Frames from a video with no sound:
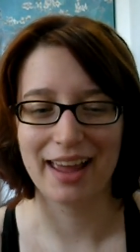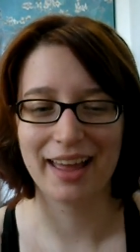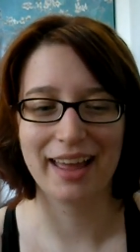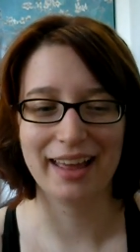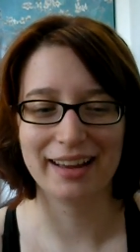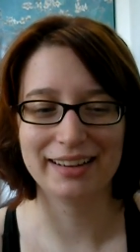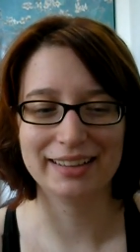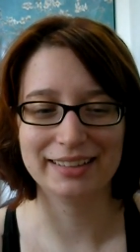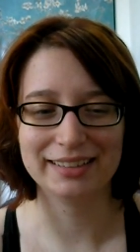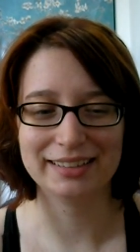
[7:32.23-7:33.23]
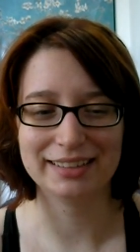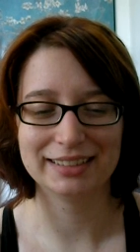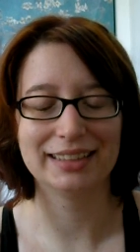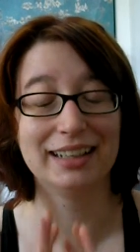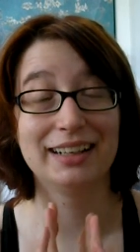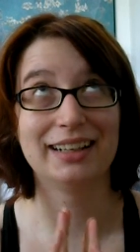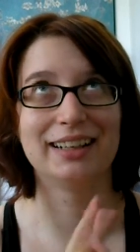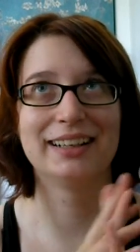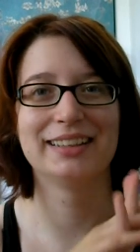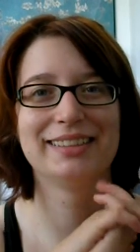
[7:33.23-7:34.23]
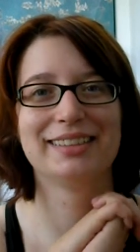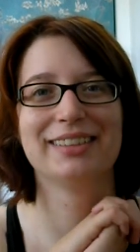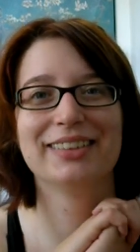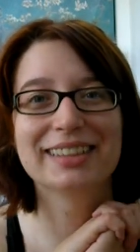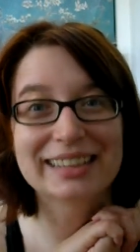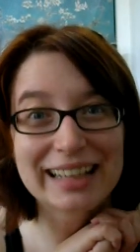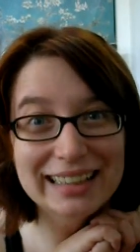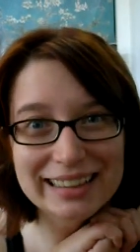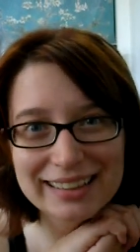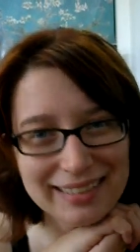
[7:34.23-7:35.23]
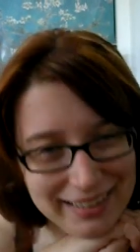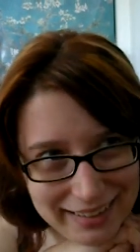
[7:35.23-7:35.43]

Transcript: And, ah, so exciting.